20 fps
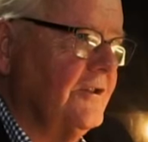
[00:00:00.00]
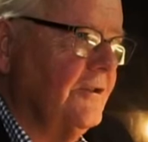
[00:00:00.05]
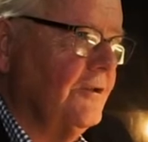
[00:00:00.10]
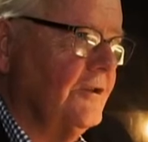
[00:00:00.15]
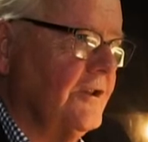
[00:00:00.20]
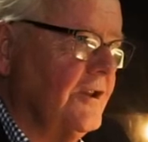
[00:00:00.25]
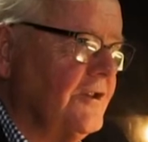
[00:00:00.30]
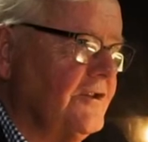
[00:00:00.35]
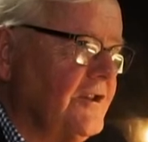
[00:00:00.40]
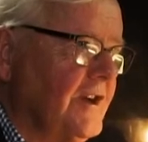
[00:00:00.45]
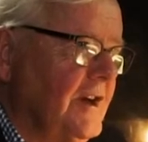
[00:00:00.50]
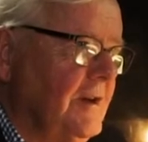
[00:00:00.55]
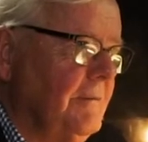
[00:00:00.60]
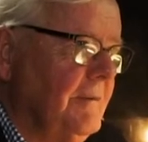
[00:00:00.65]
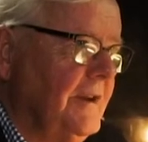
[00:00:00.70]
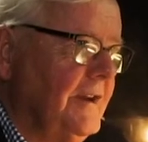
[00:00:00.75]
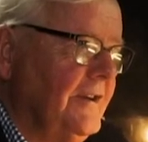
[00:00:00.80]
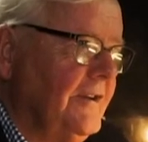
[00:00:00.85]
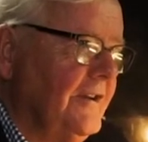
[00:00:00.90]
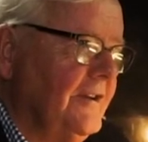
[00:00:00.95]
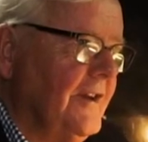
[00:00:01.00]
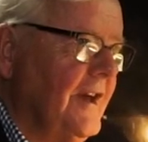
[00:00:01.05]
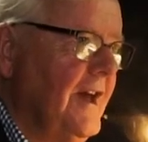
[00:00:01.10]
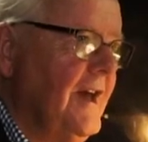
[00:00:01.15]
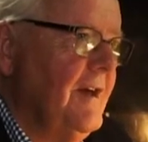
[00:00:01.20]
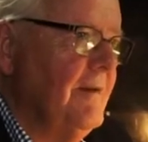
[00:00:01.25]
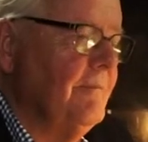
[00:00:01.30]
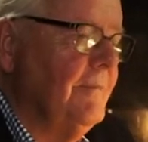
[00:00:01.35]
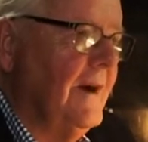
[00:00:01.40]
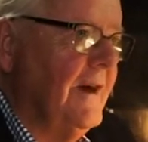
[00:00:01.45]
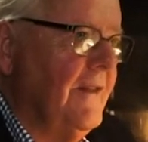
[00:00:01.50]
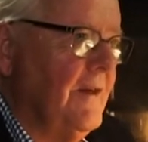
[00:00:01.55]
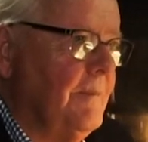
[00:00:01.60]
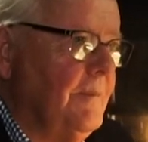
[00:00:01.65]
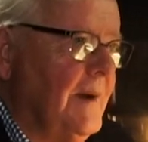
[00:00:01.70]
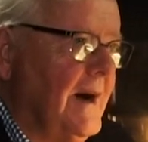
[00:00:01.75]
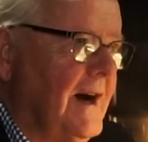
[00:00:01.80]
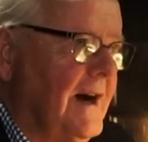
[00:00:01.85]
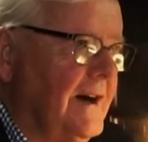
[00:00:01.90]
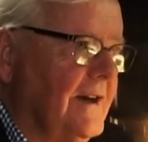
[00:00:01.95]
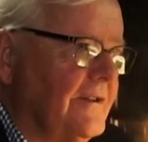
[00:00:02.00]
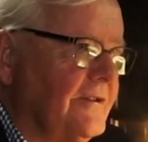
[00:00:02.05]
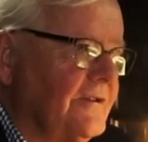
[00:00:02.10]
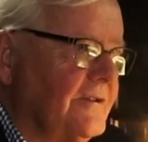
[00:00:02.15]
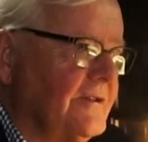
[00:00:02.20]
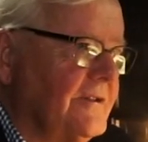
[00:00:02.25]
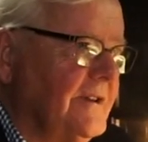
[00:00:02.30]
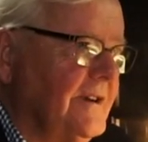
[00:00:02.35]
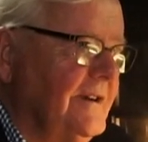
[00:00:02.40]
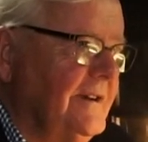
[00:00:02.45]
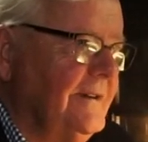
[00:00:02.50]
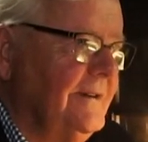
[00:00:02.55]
or determined by the past.